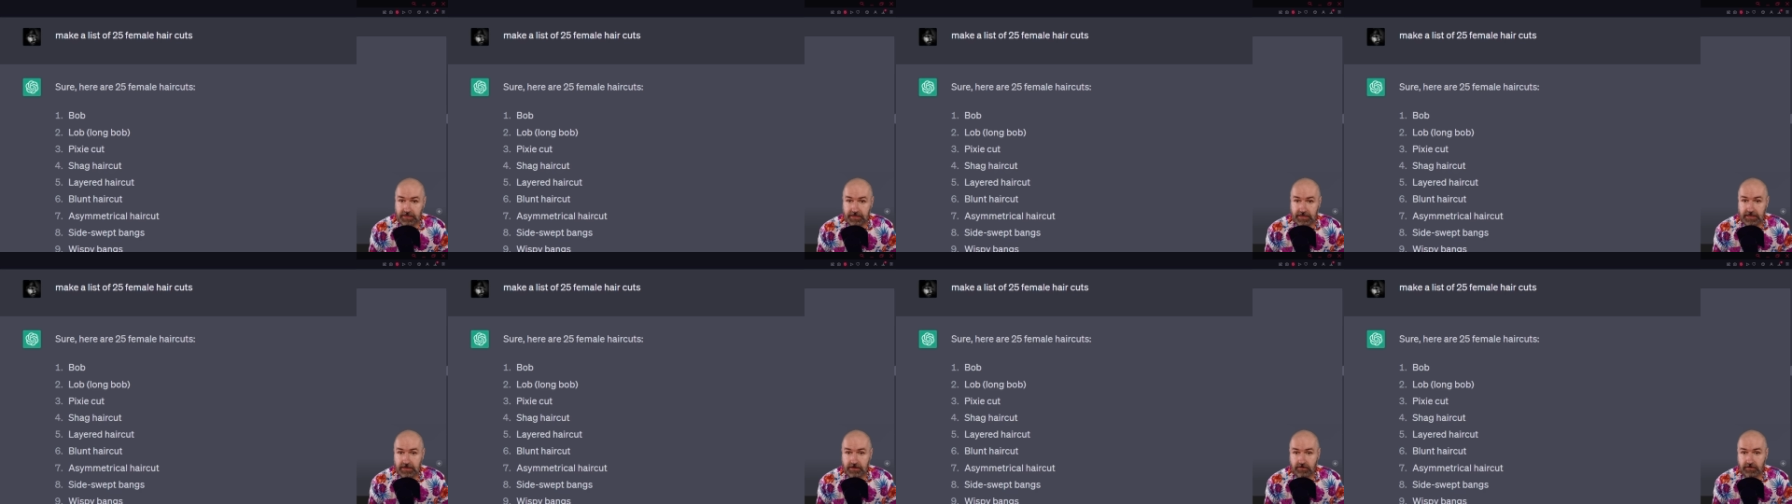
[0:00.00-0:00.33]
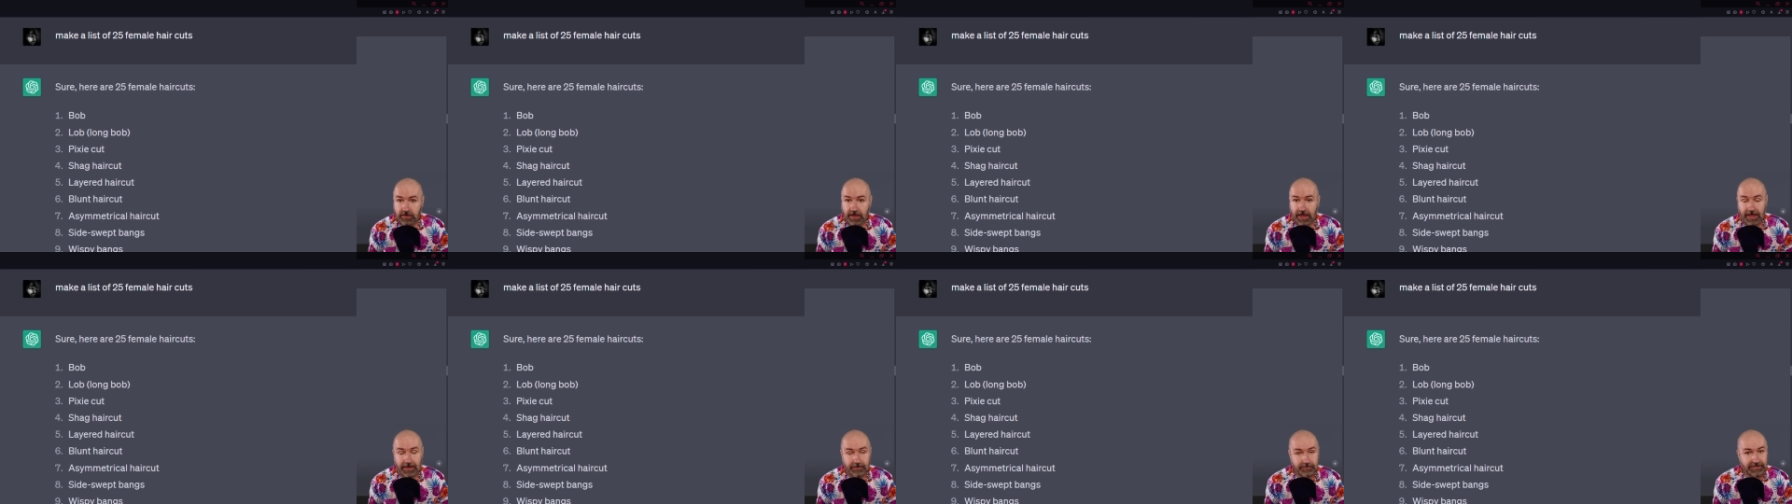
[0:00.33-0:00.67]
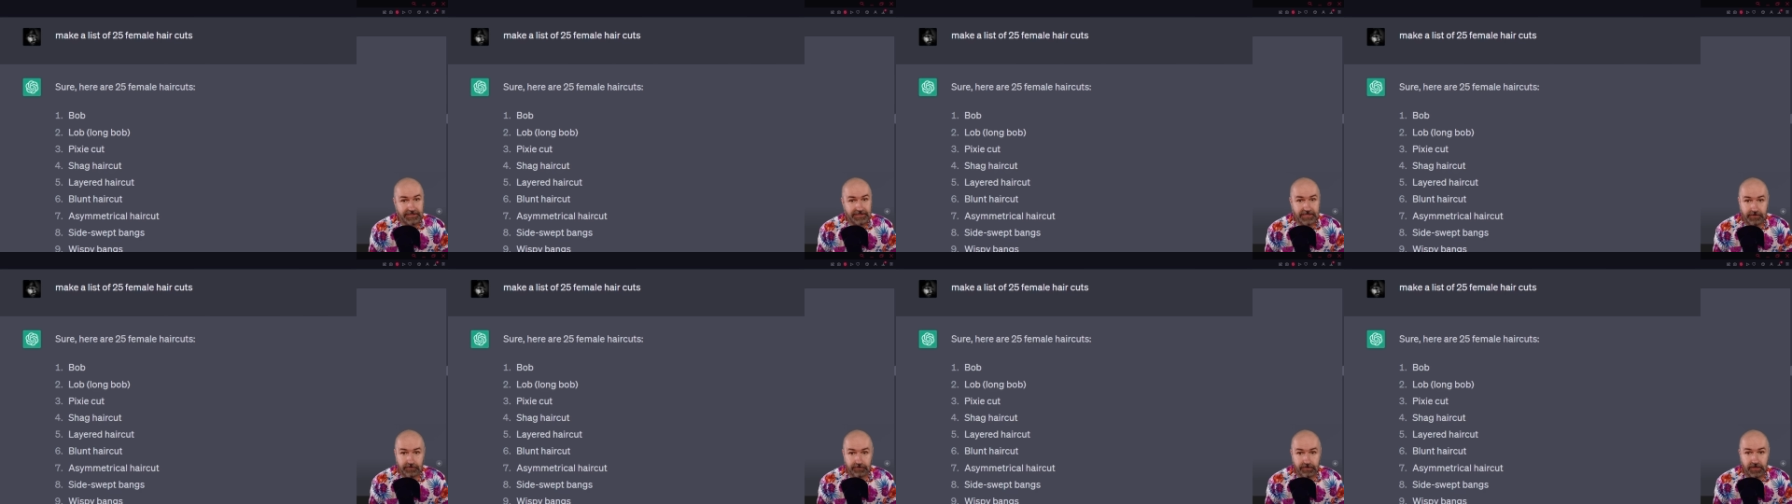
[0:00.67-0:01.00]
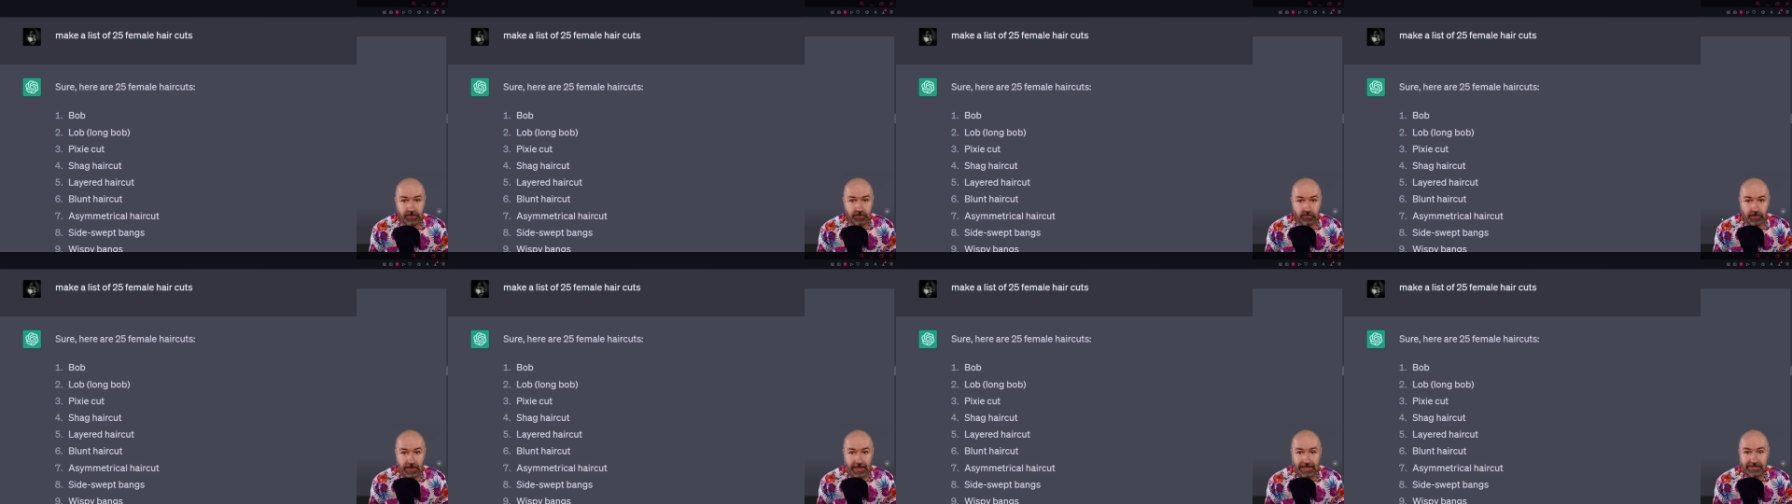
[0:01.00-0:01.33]
here I'm
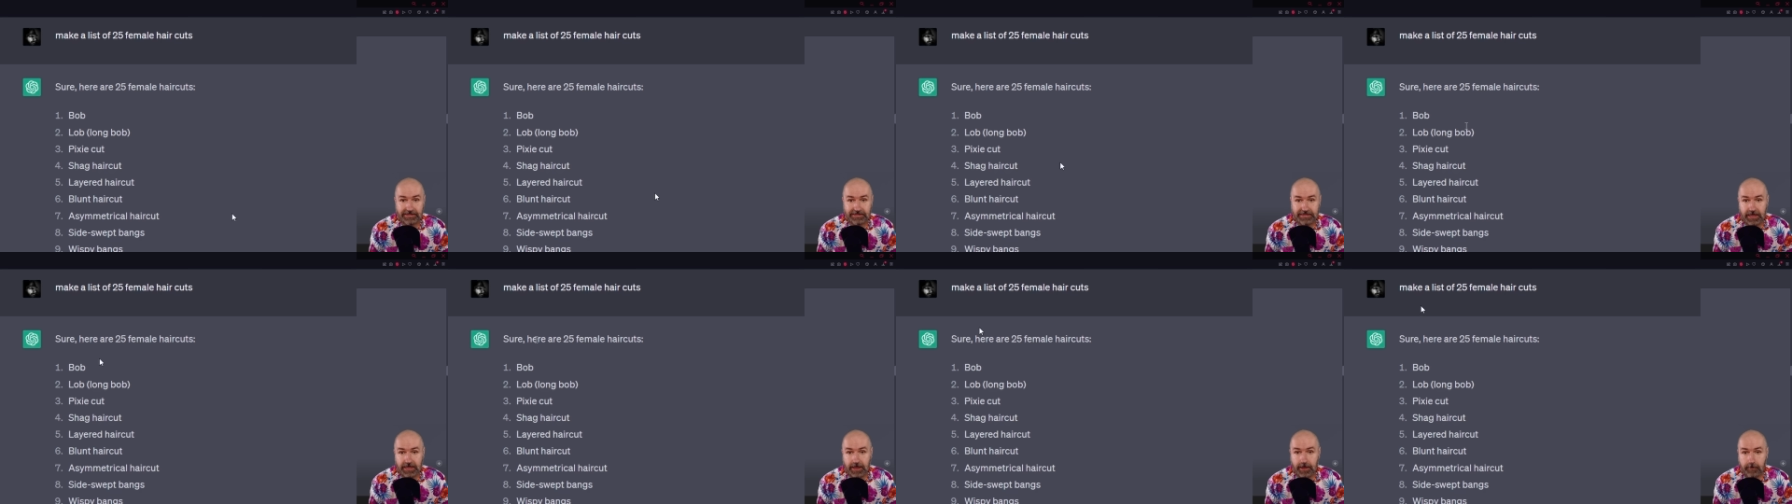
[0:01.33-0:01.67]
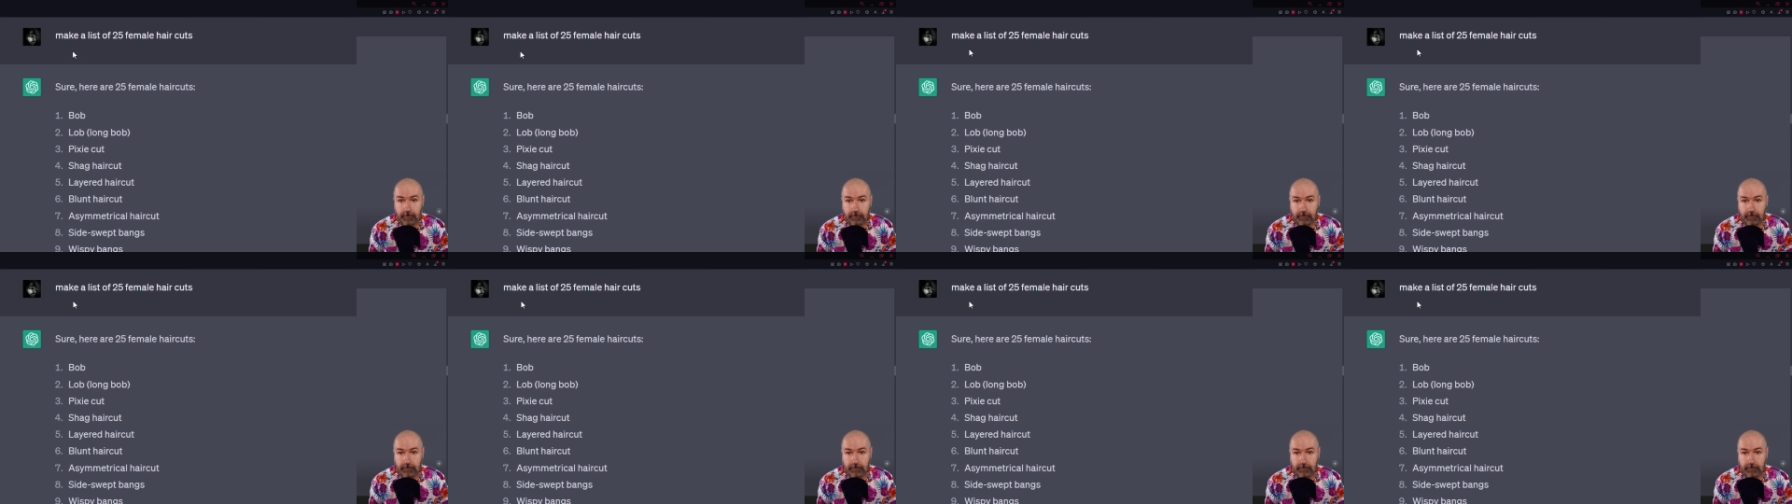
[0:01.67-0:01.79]
simply writing,